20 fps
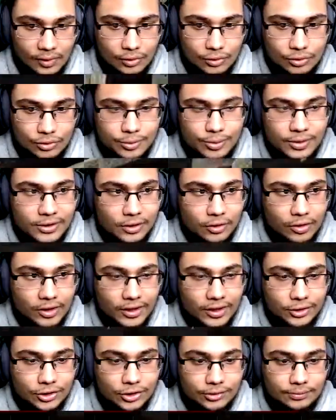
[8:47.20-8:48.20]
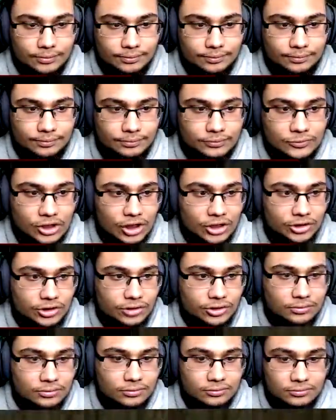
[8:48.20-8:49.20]
Who's playing Crash? Josh?
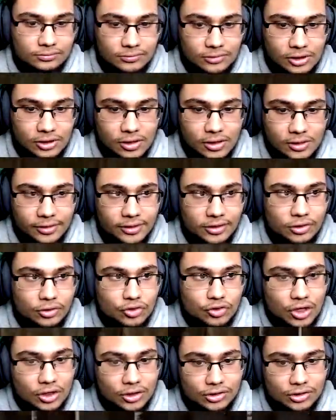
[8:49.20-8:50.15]
Ah, oh, thank you, Josh.